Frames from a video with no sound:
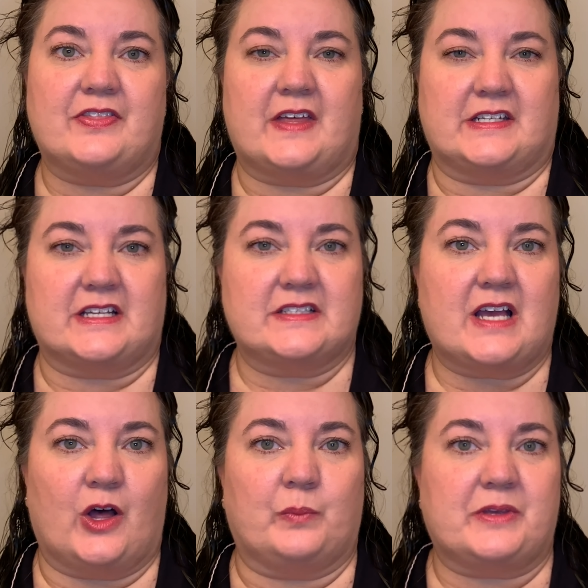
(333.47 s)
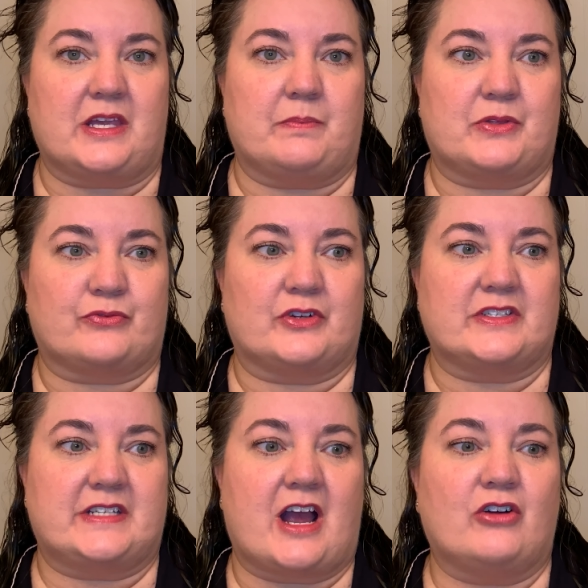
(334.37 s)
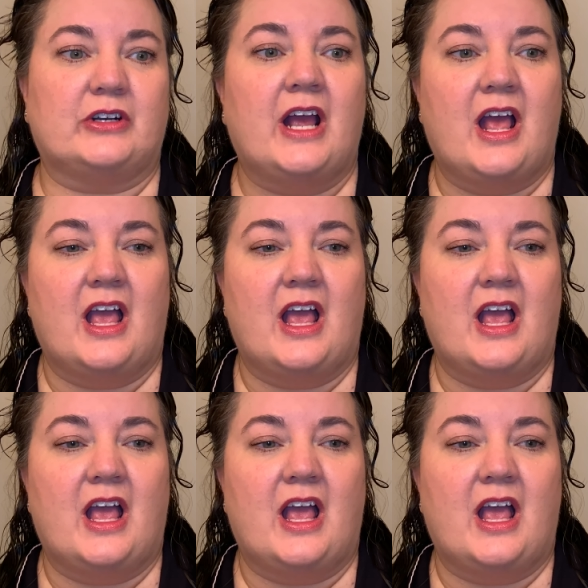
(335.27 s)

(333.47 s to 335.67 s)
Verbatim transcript: That does help keep the frizz down,